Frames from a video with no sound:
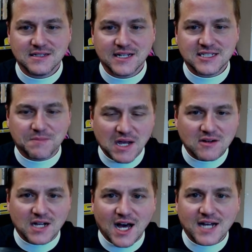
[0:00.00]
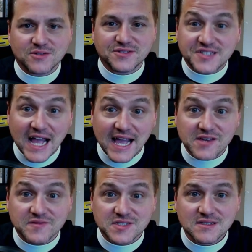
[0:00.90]
it's about a God who
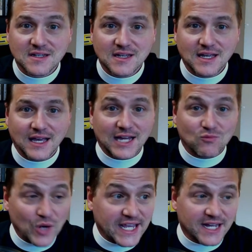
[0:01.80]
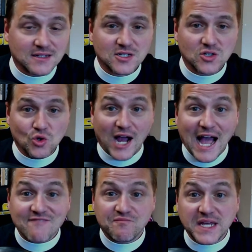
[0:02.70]
saves, and we who
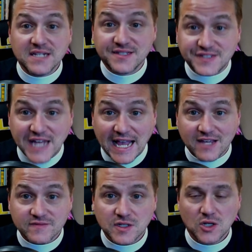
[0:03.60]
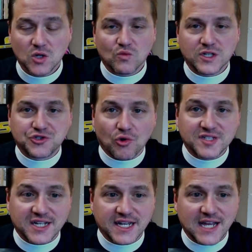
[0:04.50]
have been saved,
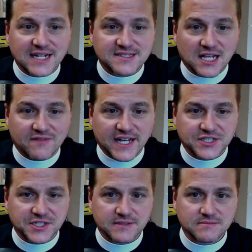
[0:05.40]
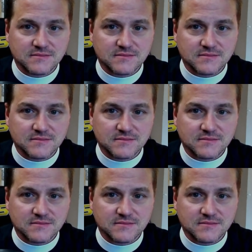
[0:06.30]
rejoicing in that salvation.